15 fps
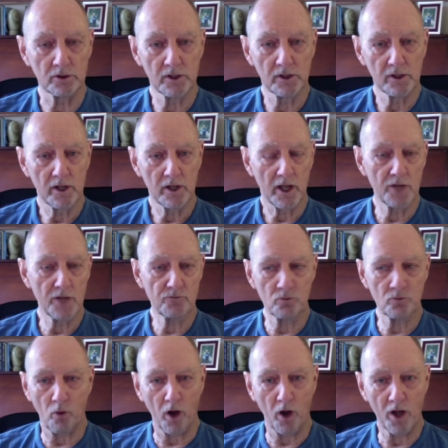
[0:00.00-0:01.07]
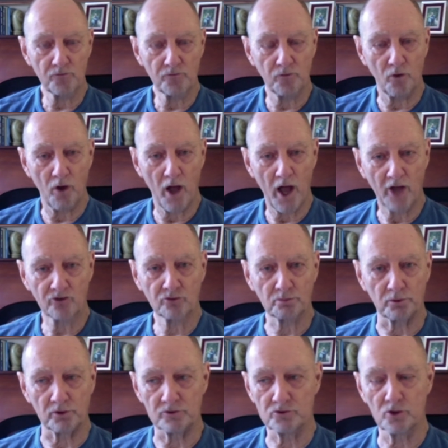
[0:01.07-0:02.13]
Even wife or husband,
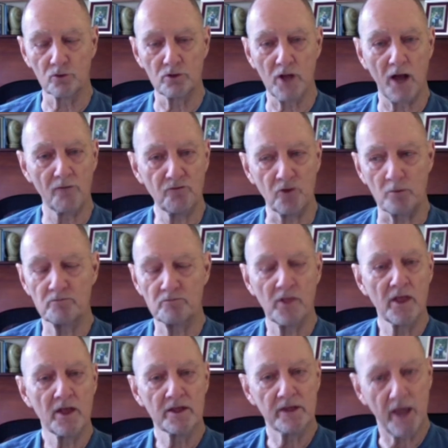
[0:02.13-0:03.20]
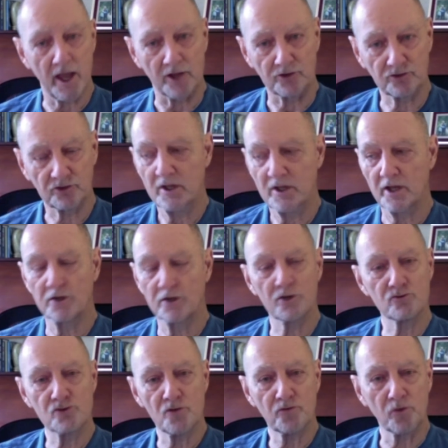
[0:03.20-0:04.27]
you love them, yes, in a
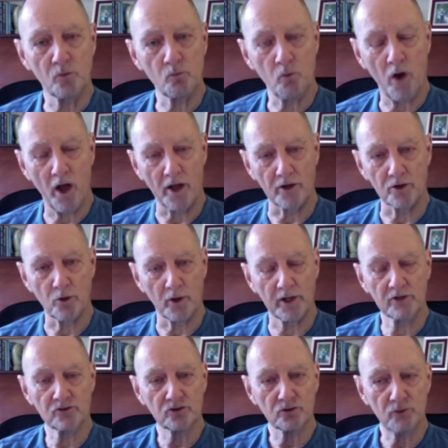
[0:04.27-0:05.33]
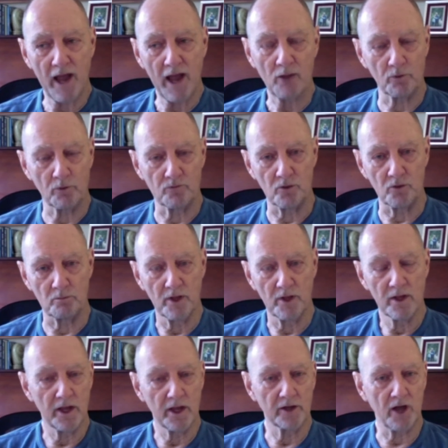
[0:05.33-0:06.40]
different way. You interact with them
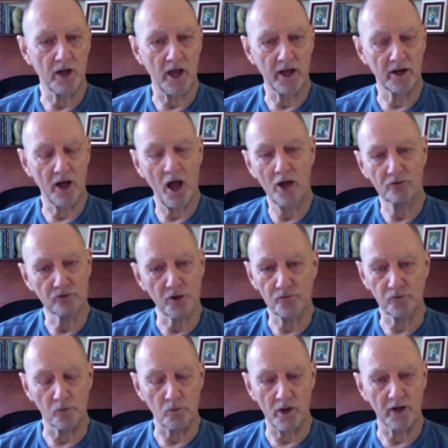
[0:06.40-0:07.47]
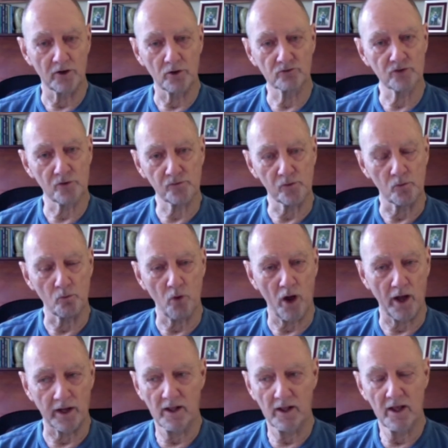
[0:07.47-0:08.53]
in a different way.
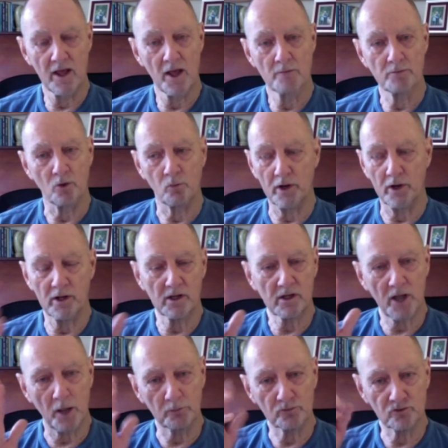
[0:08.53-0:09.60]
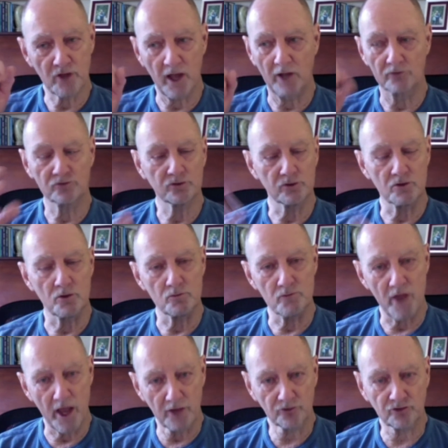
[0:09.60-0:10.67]
But when it comes down to the
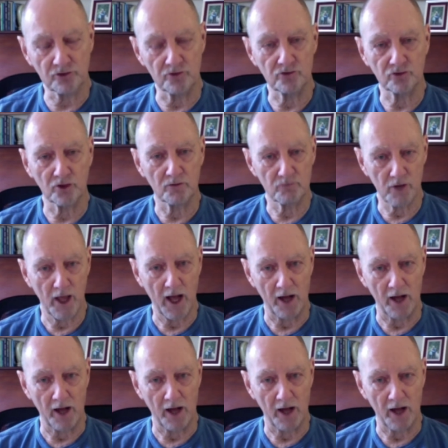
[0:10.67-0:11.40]
essence of love,